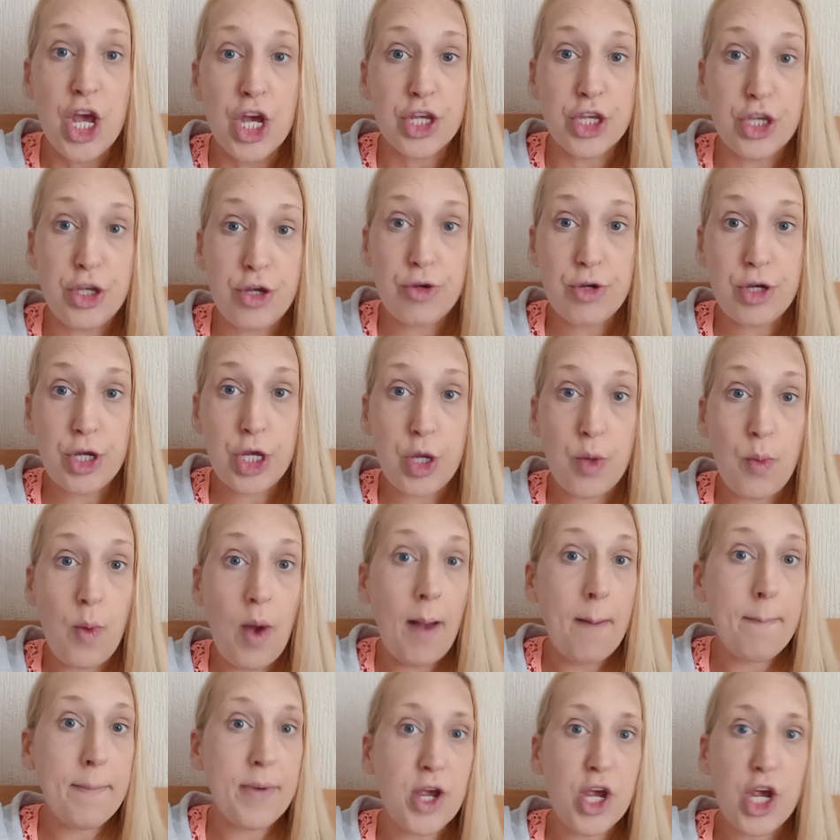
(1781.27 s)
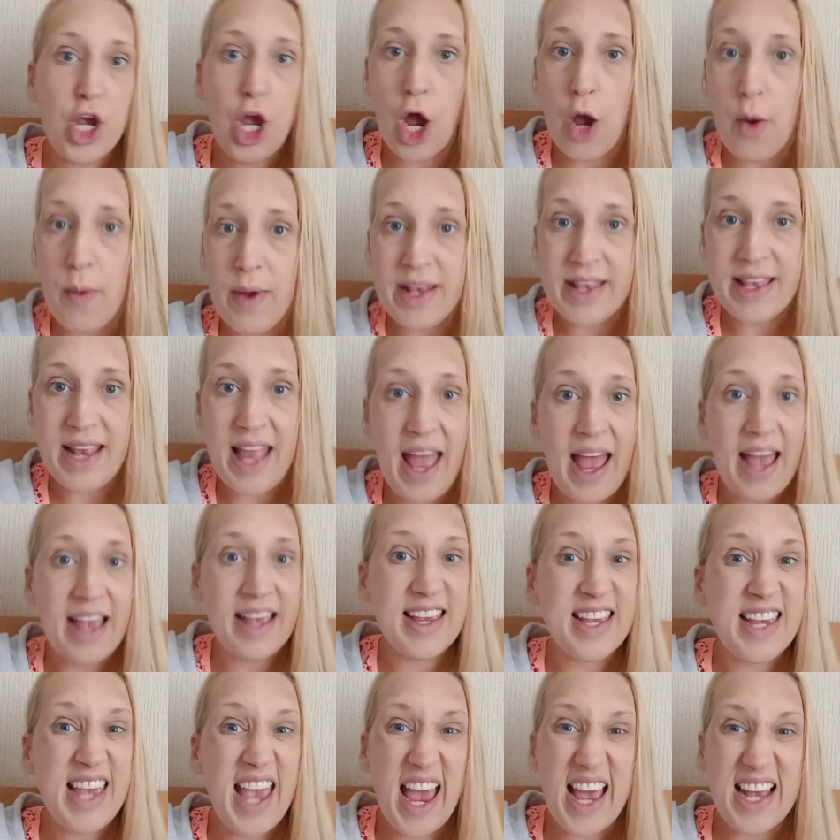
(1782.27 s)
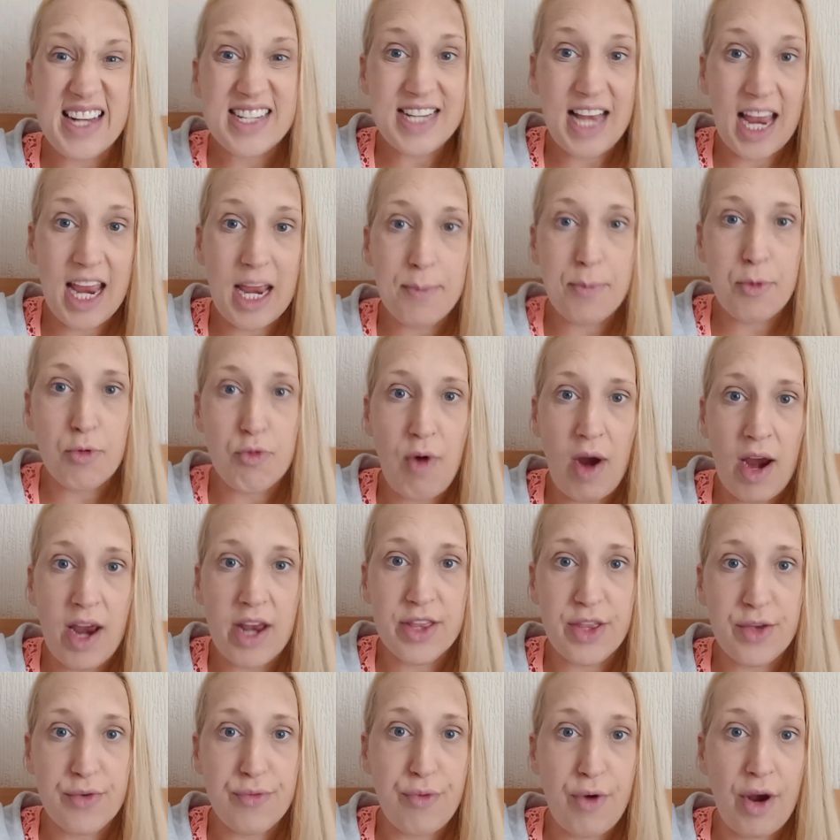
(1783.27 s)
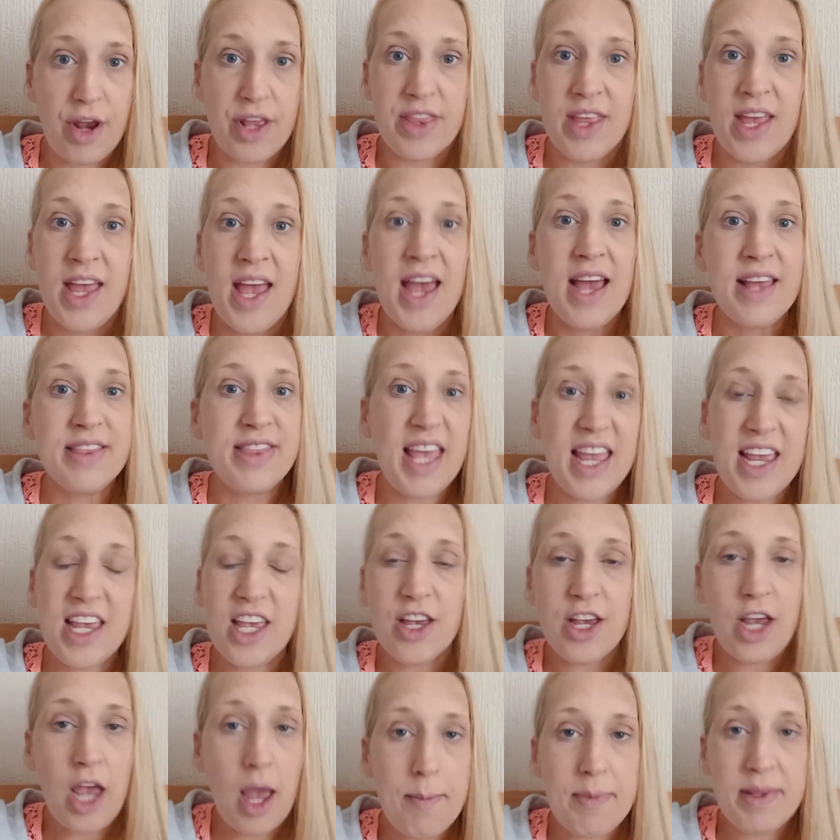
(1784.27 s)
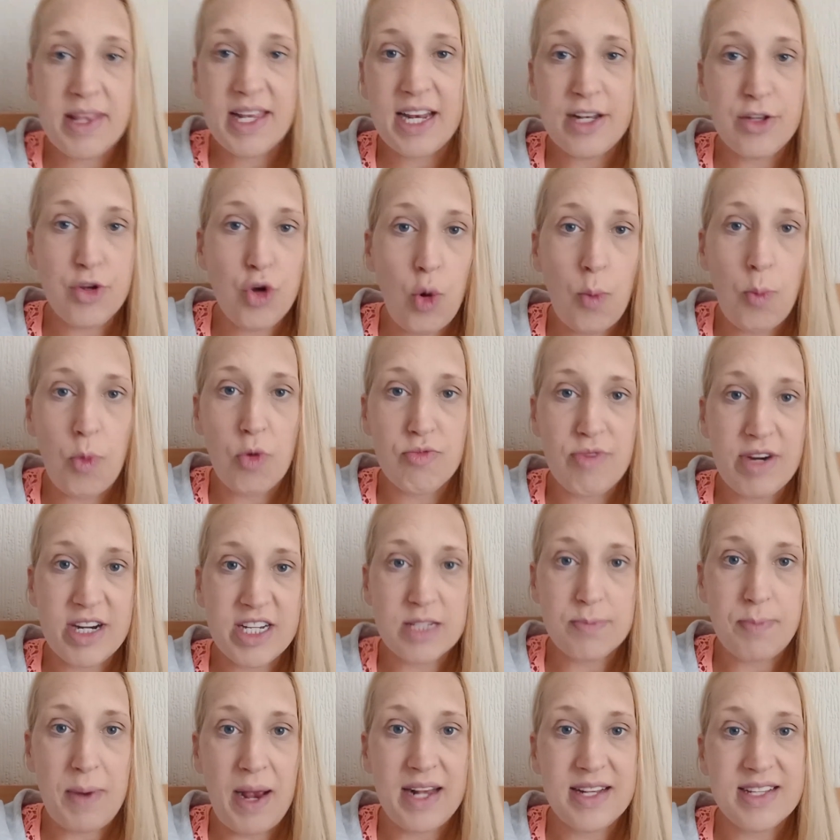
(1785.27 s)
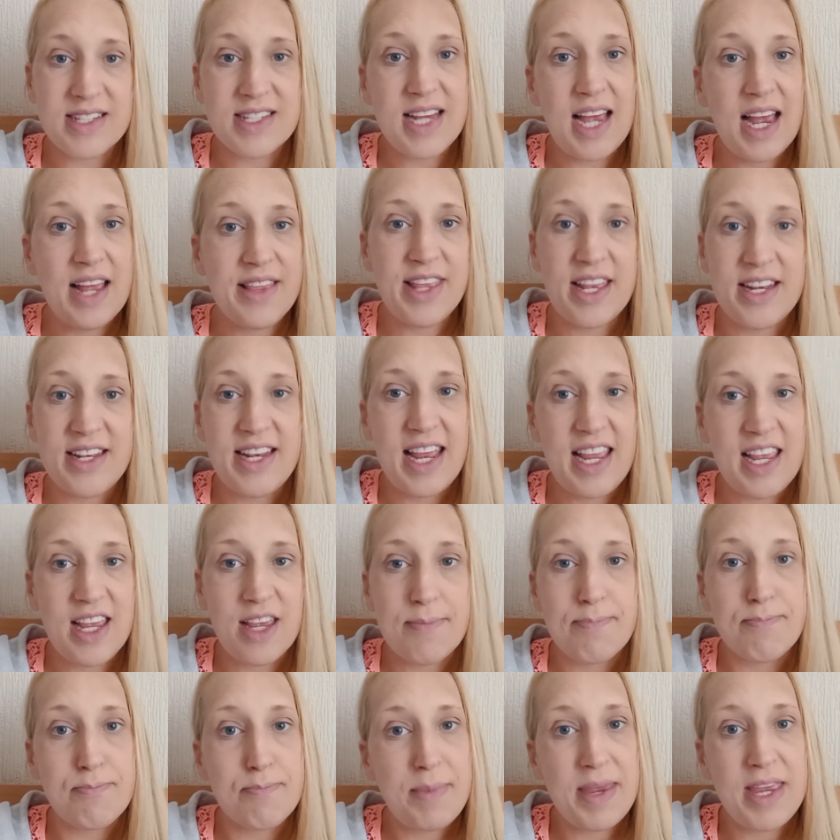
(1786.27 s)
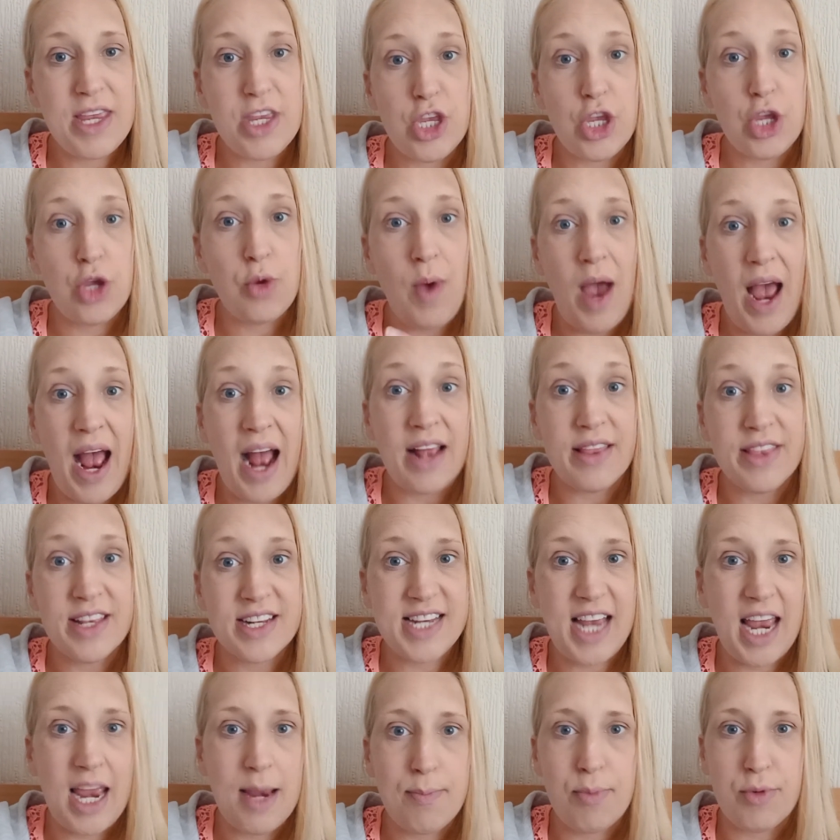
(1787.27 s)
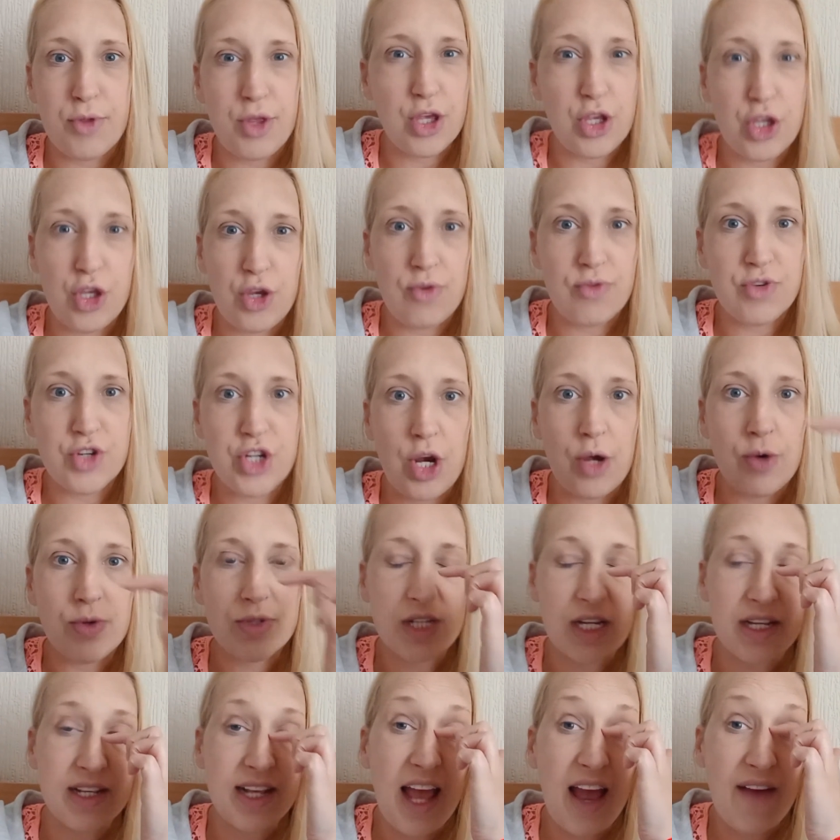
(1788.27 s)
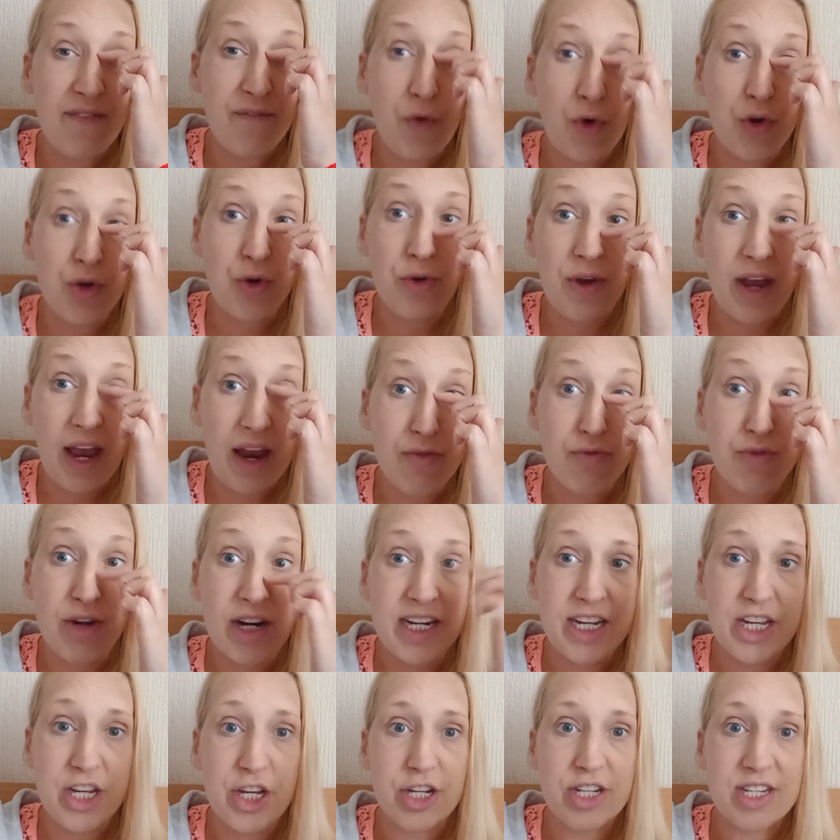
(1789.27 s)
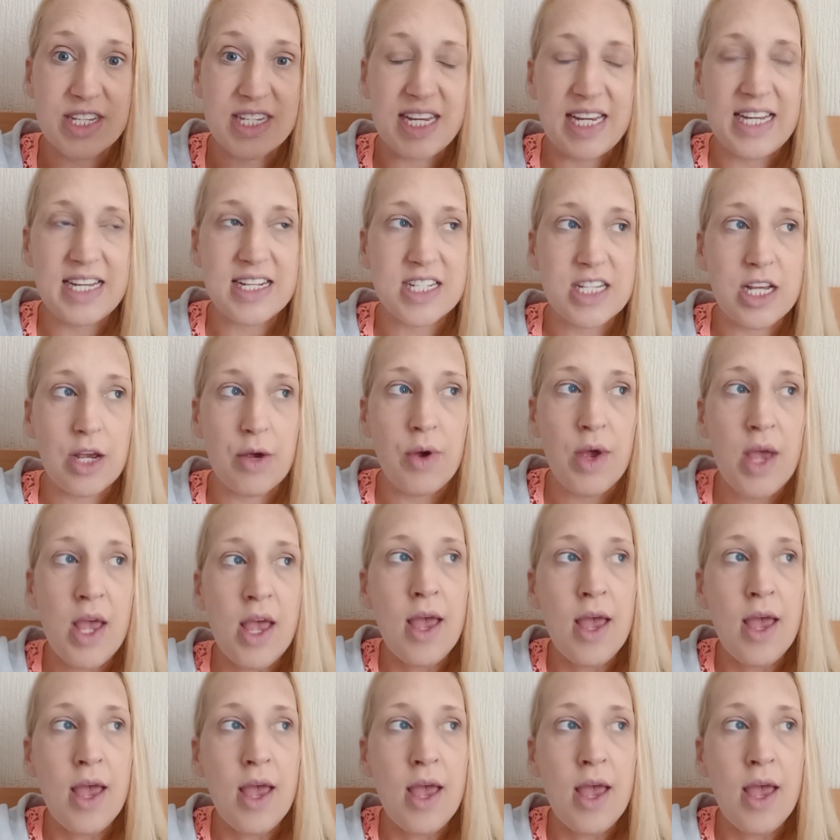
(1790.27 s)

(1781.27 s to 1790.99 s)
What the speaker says: You queue up, go in there, get a table right at the front. They can come in their normal wristbands and then they can meet you at the table that you've chosen. Therefore, you'll get really good seats. So